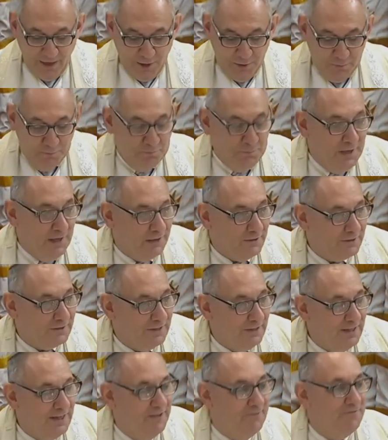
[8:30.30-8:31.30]

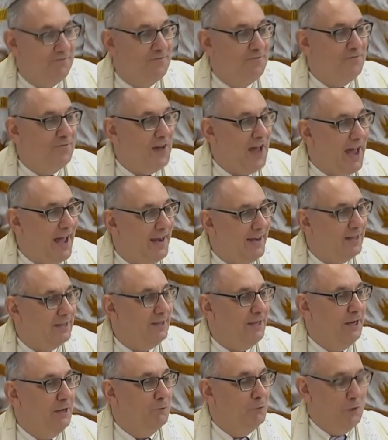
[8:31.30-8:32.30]
Milton
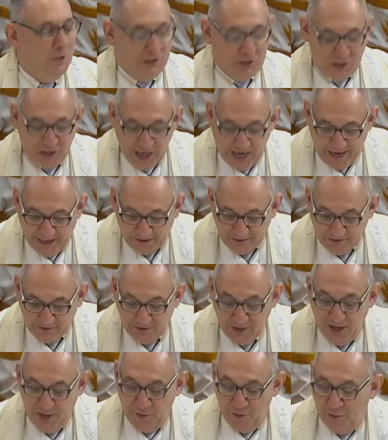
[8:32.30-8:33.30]
emphatically rejects
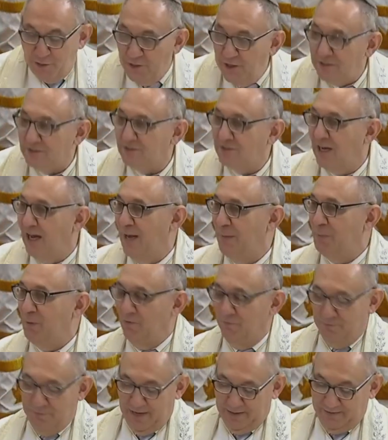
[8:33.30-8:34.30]
this type of
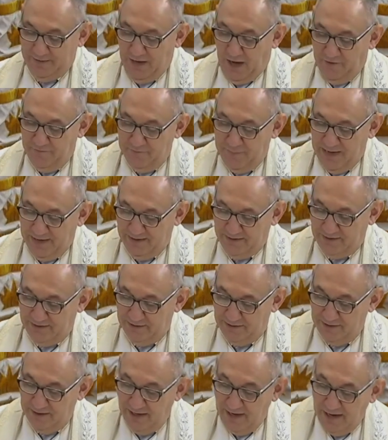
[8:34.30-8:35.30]

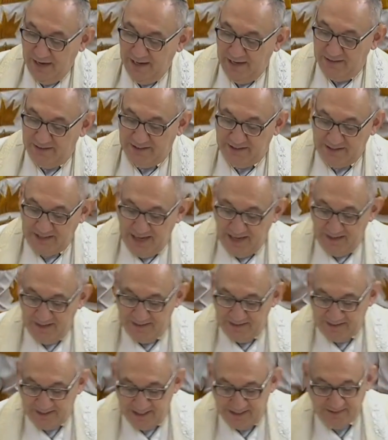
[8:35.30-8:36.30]
medicine,
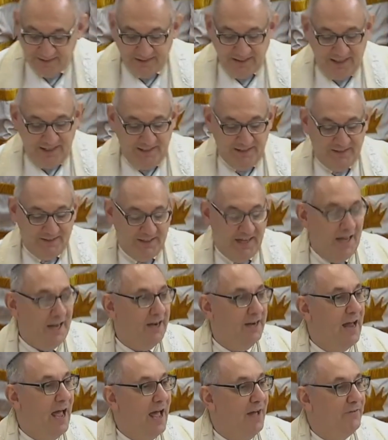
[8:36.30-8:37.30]
insisting instead on
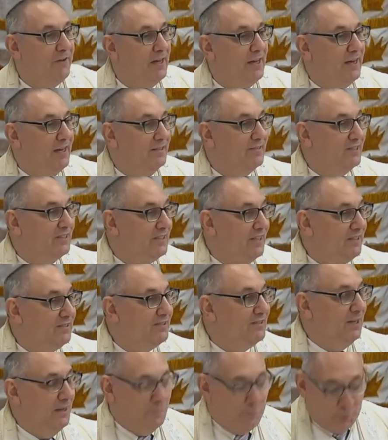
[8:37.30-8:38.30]
having an
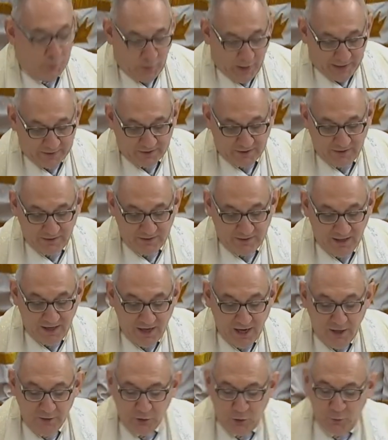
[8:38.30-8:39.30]
assistant present
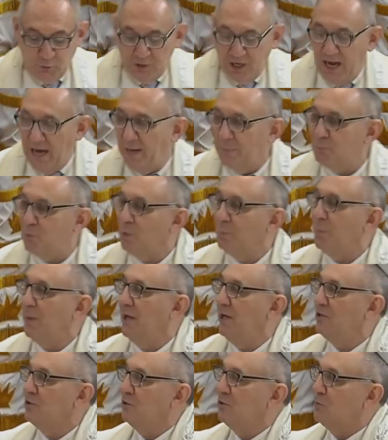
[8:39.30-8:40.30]
to type the
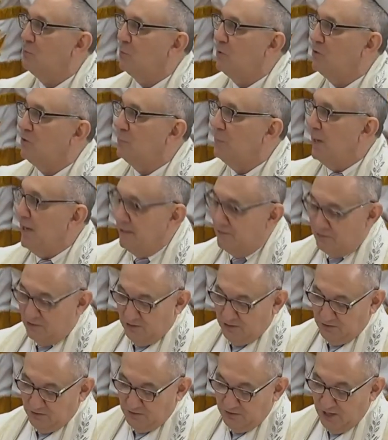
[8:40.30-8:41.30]
patient's
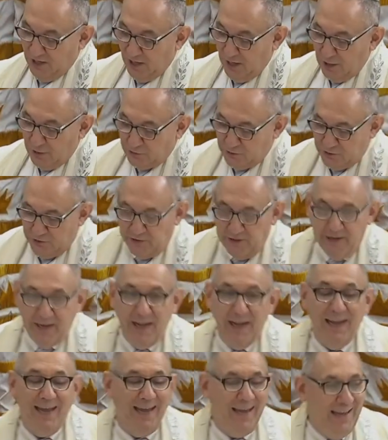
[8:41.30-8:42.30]
responses so that
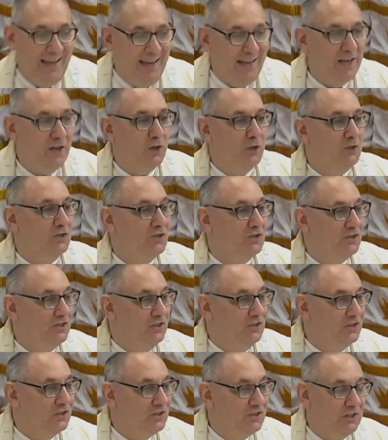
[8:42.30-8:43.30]
he could
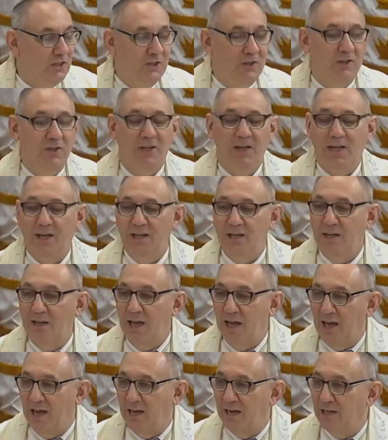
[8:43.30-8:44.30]
sincerely
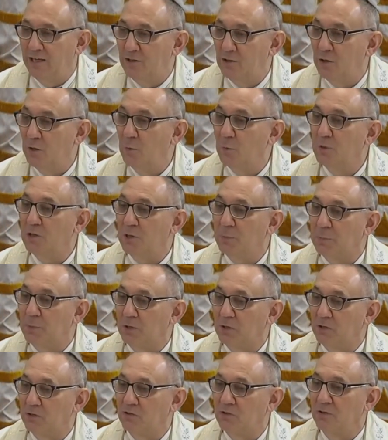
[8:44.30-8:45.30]
engage with the
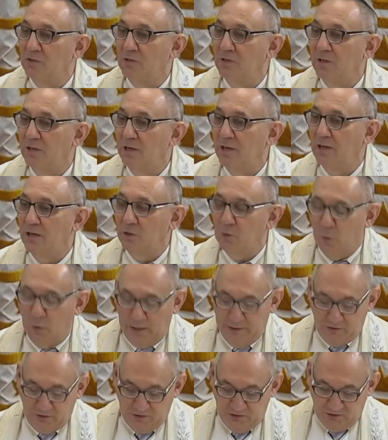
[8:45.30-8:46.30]
person in
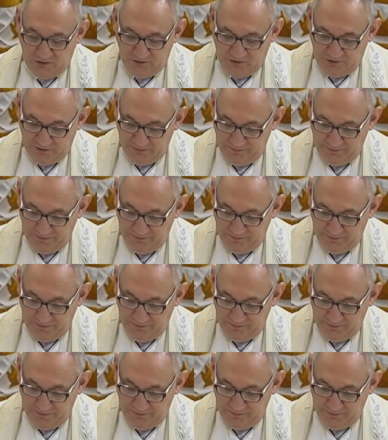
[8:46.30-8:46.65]
crisis.